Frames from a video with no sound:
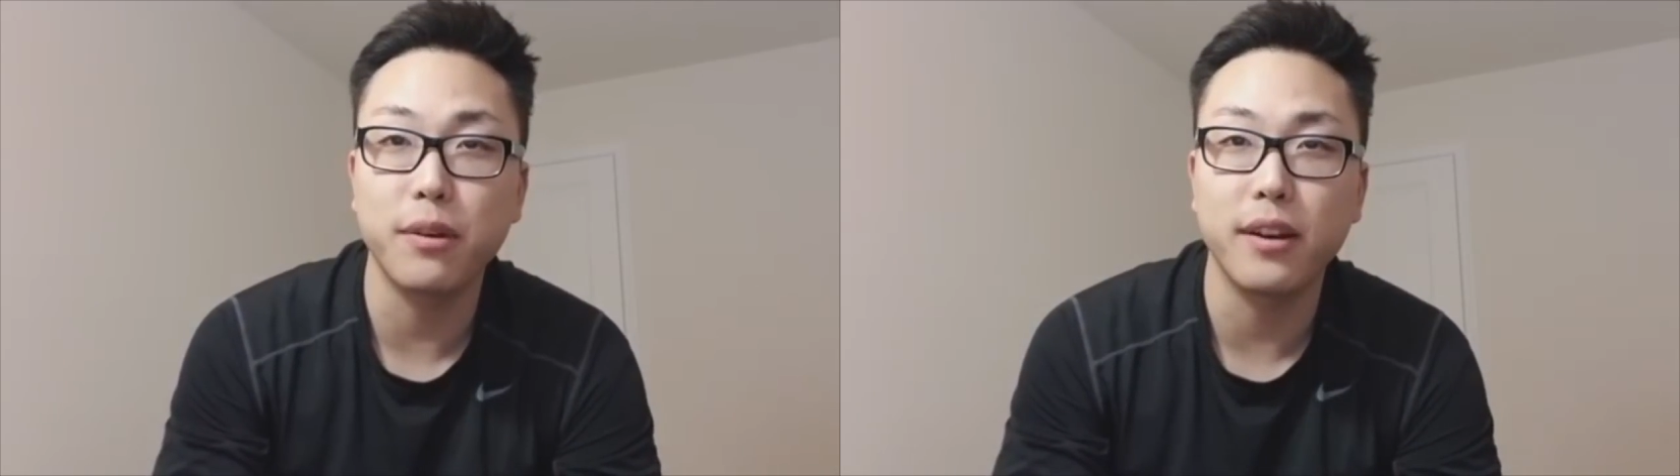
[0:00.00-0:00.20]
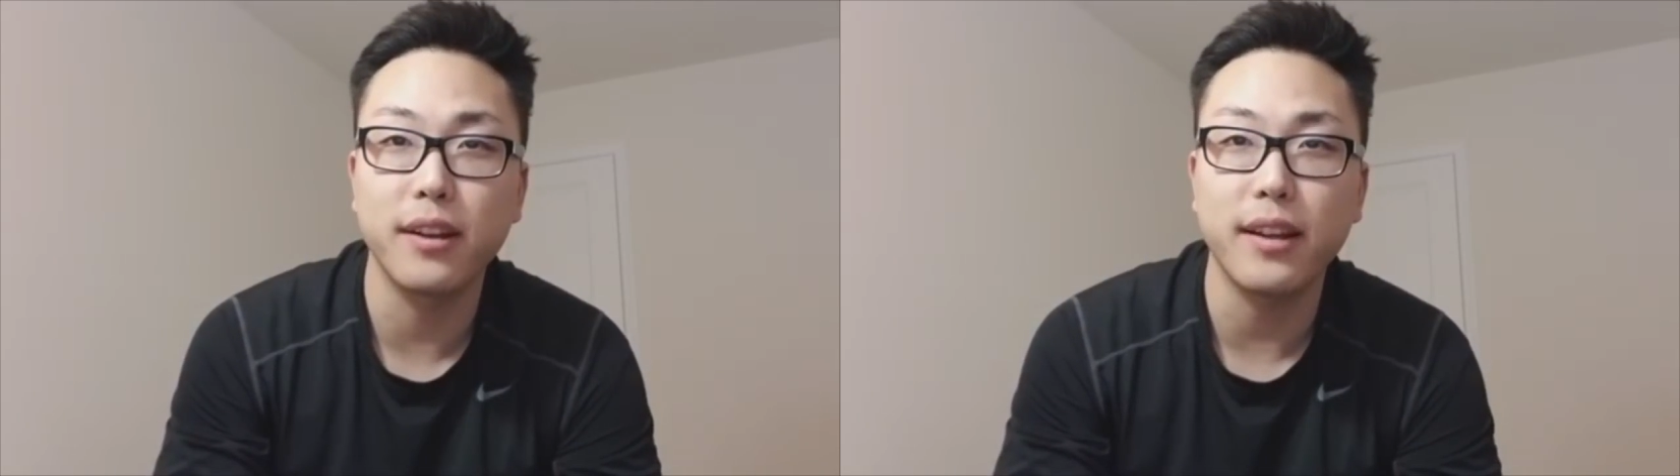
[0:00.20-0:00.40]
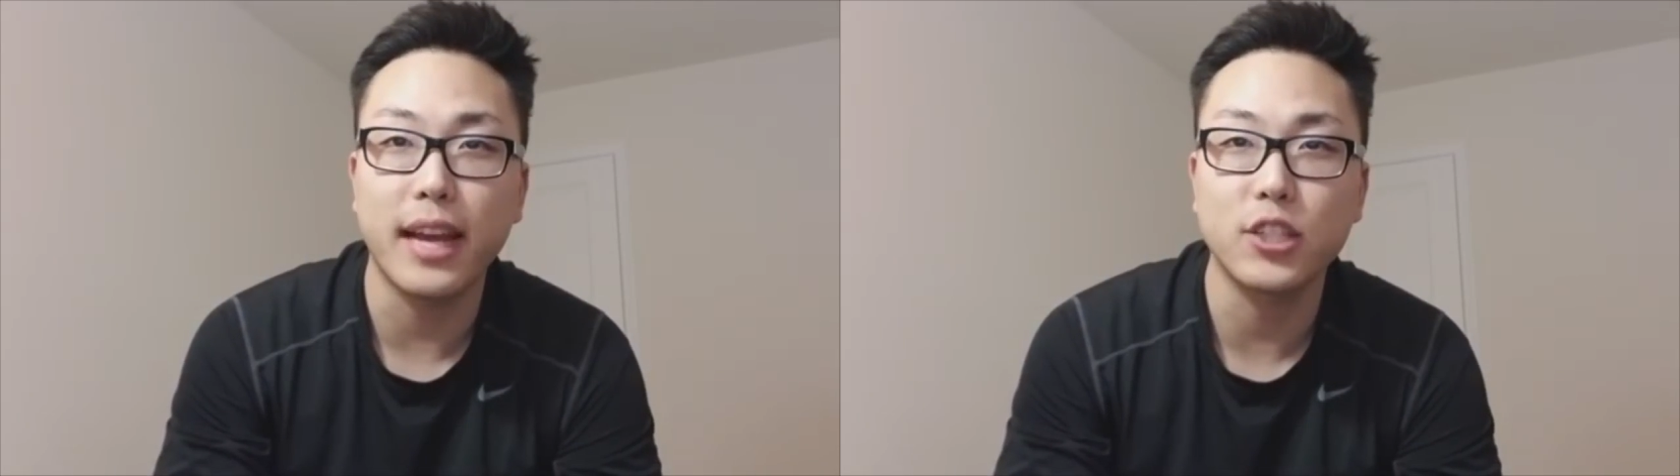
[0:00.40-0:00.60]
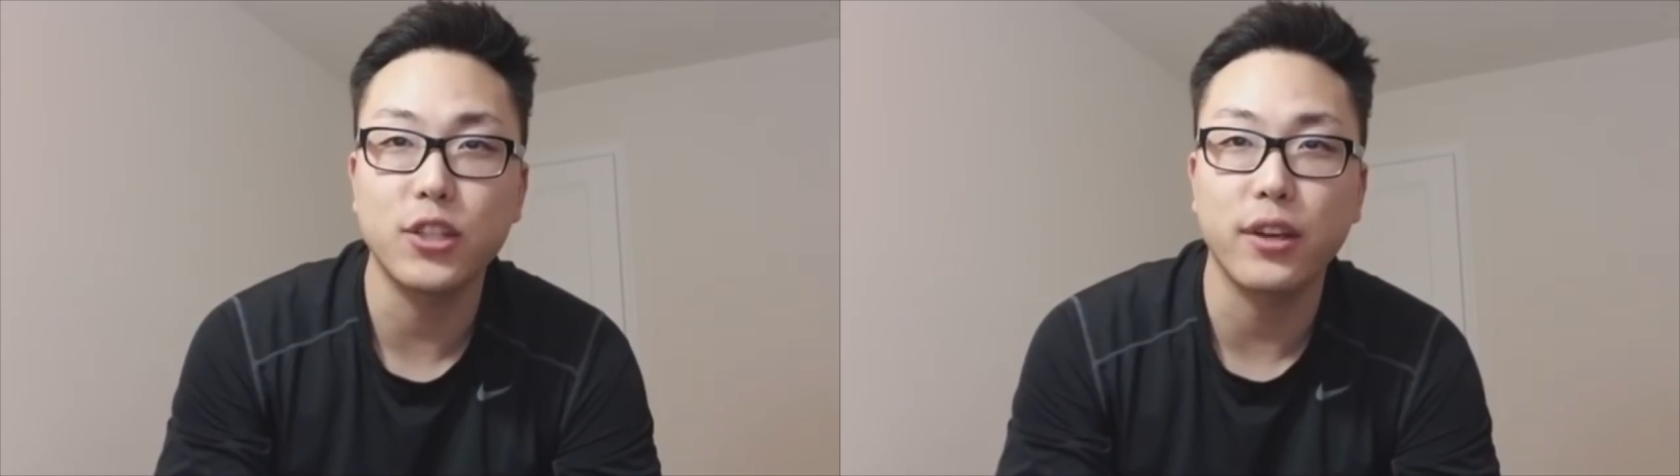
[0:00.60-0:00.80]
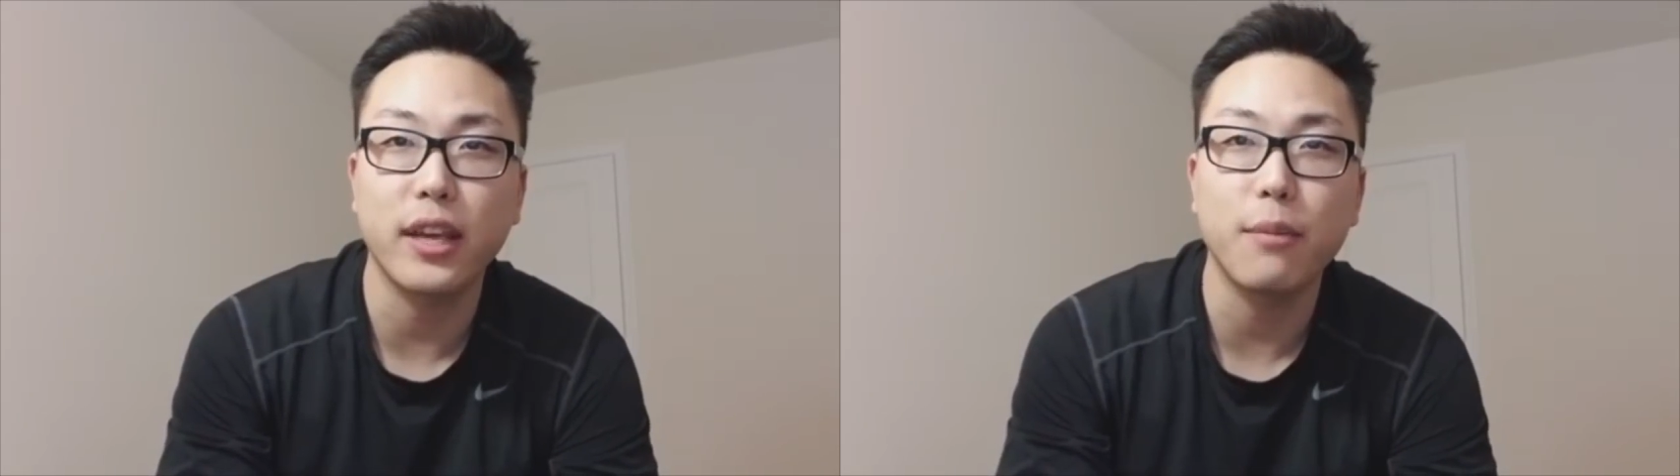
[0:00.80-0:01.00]
but
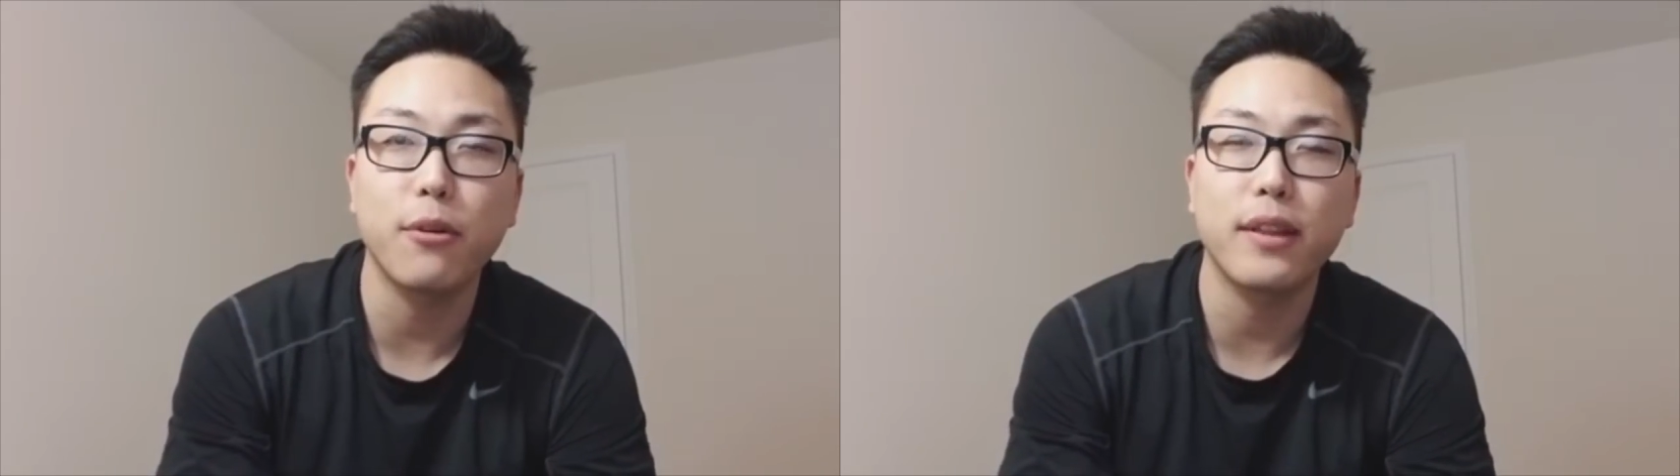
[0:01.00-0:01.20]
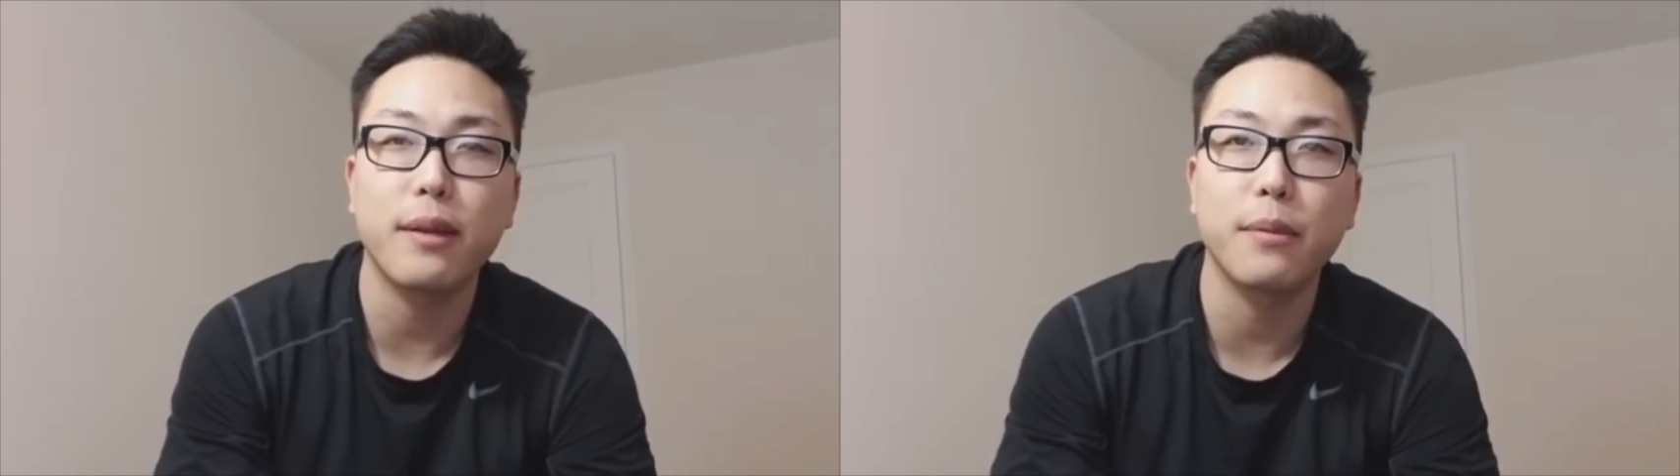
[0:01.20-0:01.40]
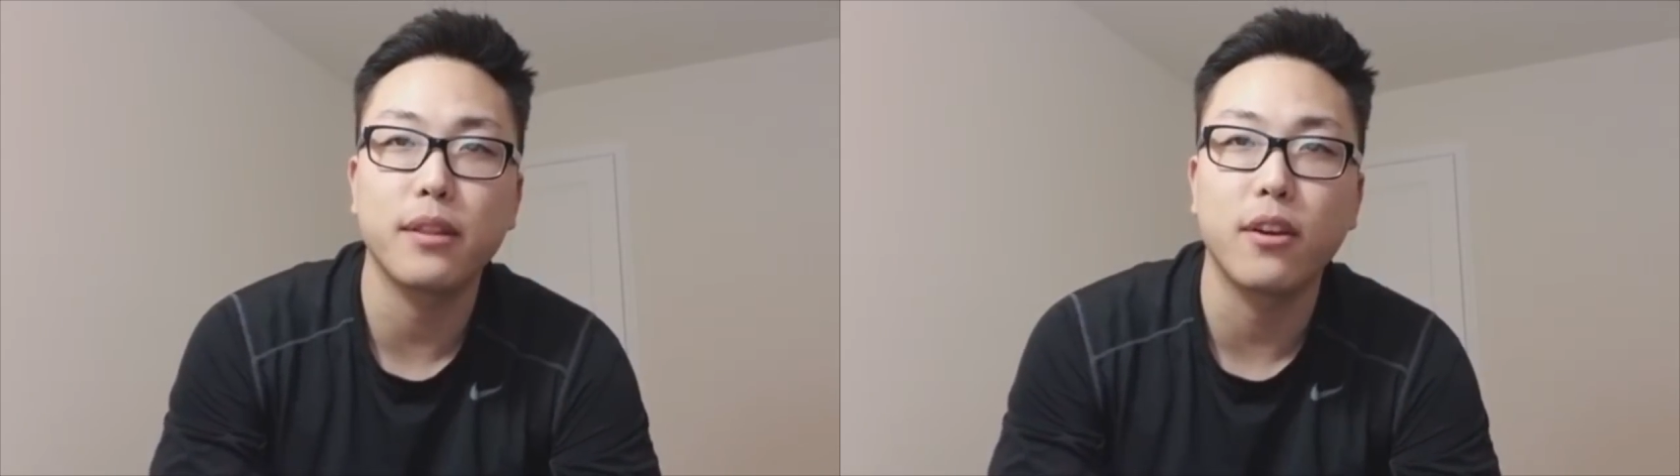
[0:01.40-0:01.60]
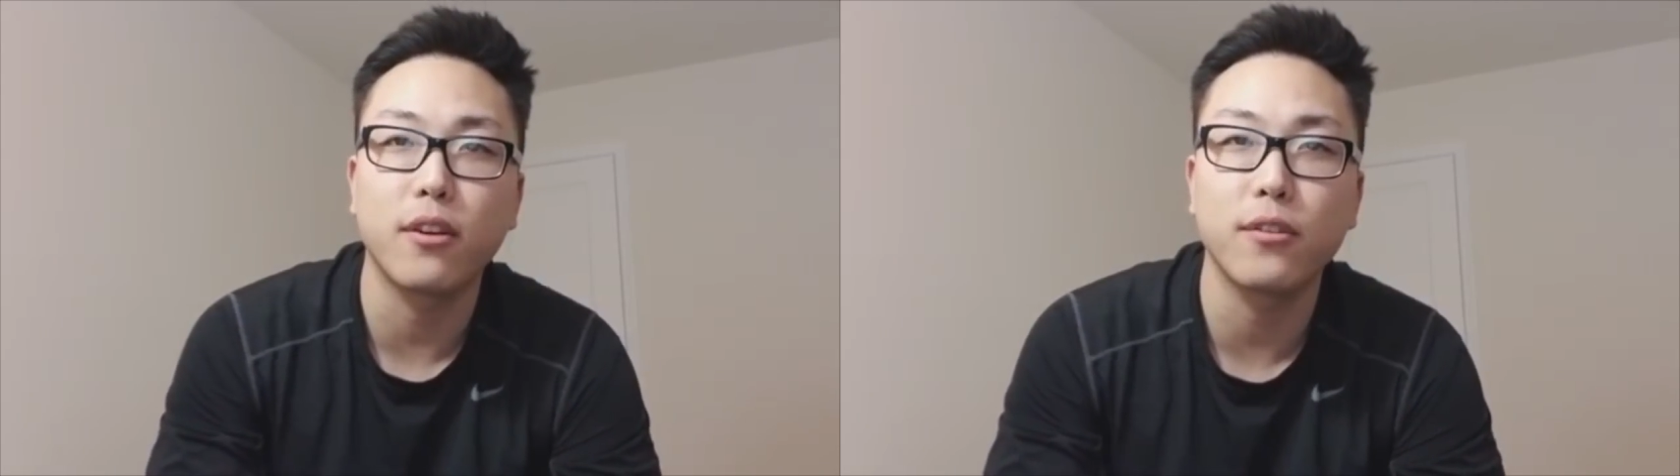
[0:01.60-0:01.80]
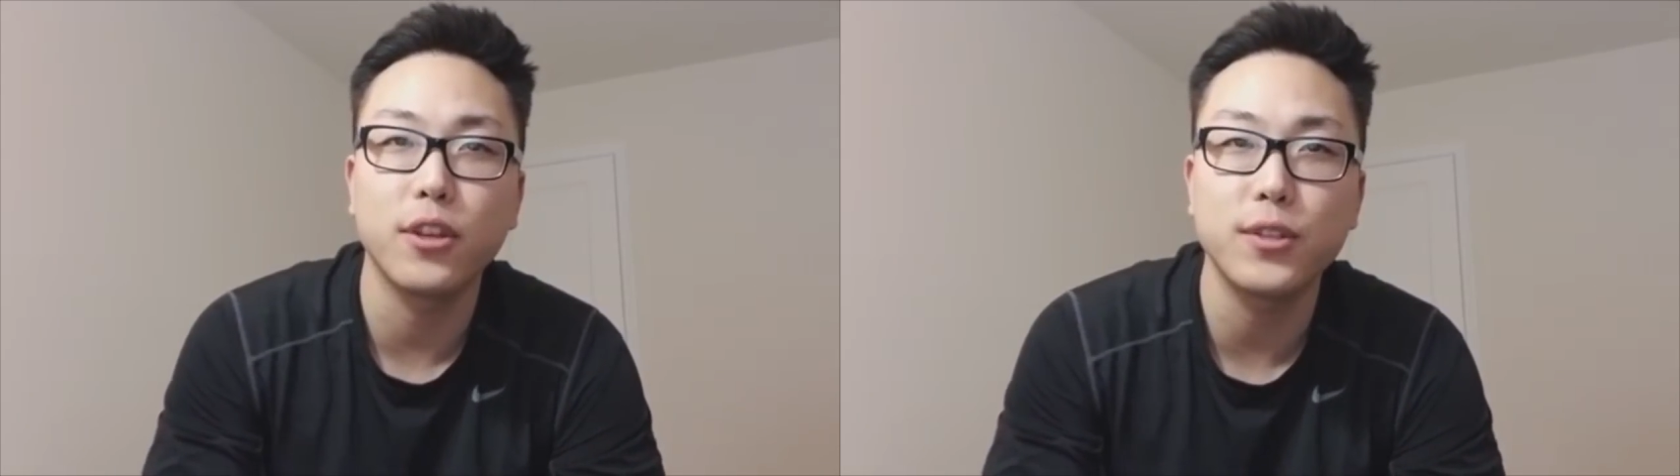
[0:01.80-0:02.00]
actually a chemical that McDonald's